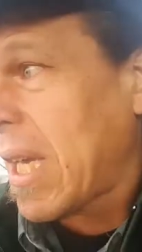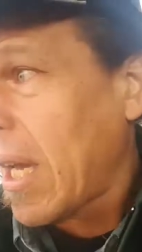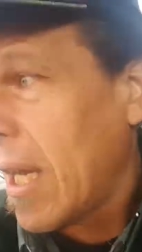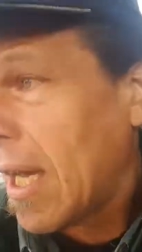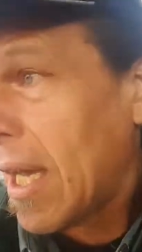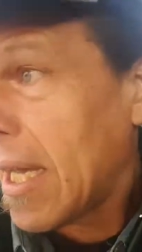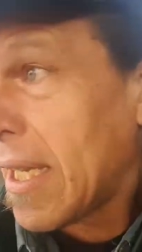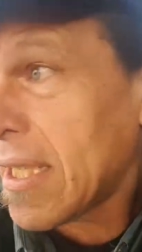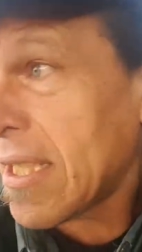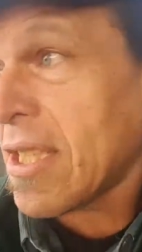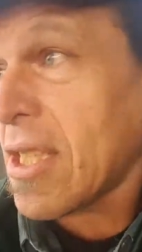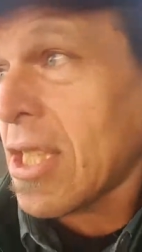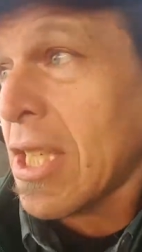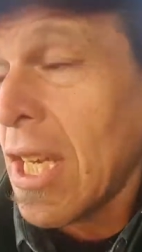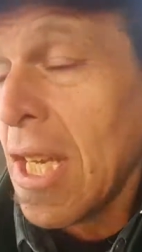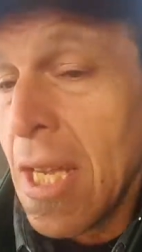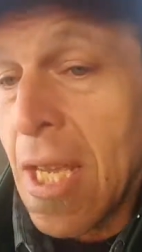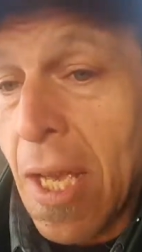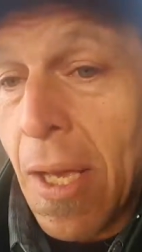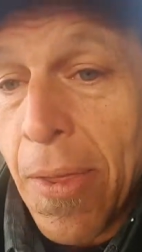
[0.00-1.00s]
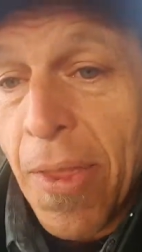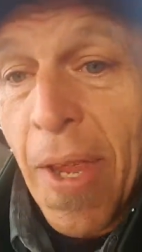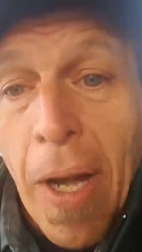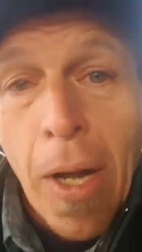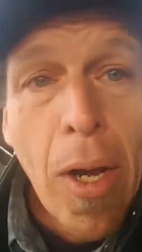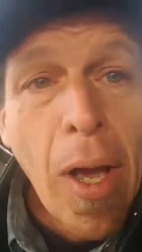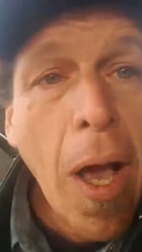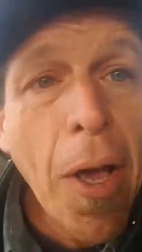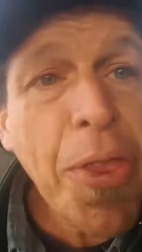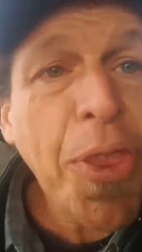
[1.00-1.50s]
because
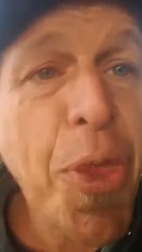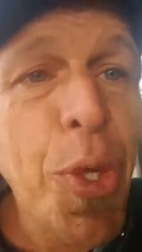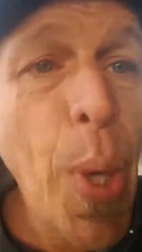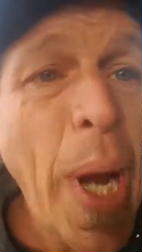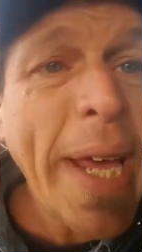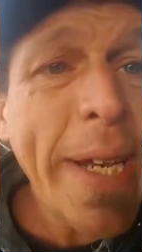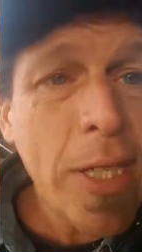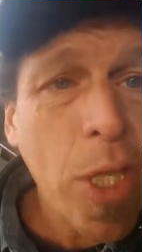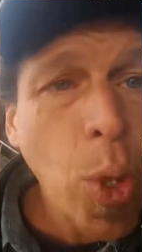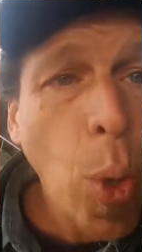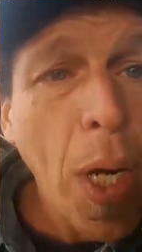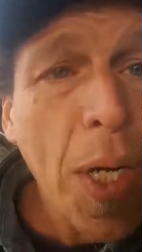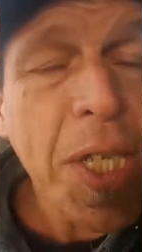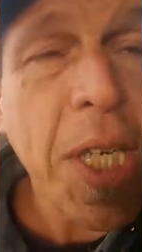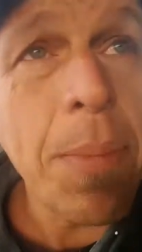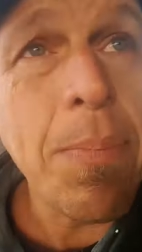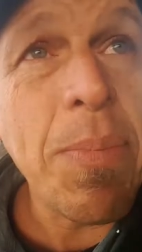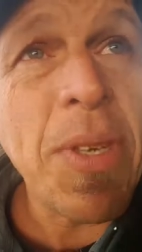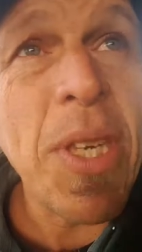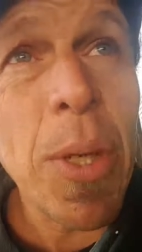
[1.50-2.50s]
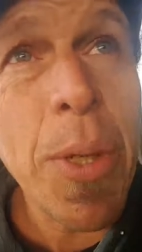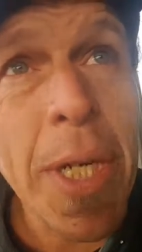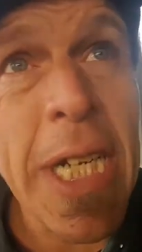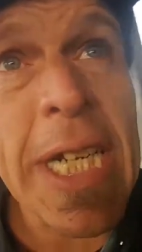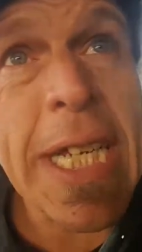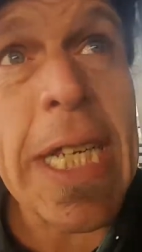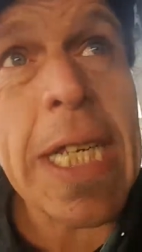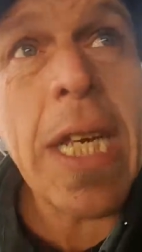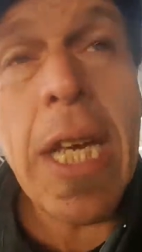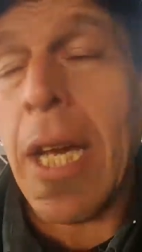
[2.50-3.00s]
they're a threat to our
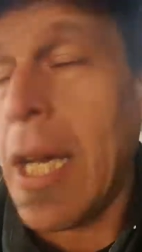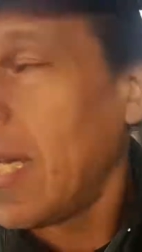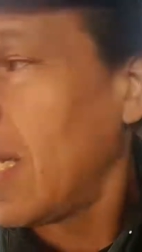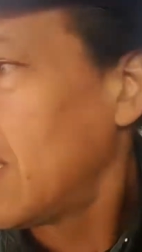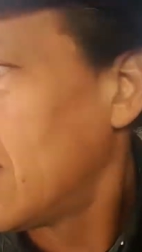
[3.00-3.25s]
community